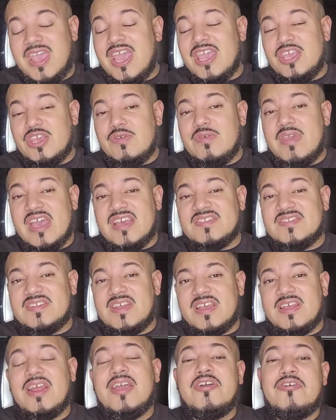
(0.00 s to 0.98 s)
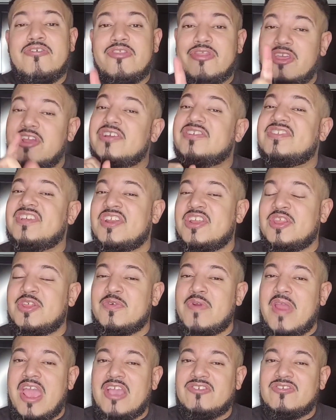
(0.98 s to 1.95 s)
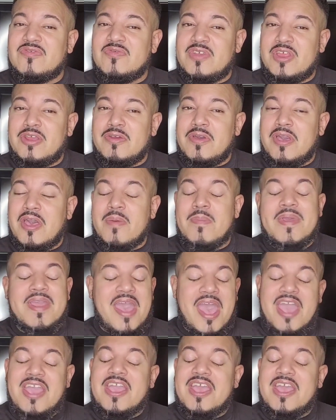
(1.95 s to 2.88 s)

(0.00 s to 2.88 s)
Yeah, you guessed it. There's another reaction video coming.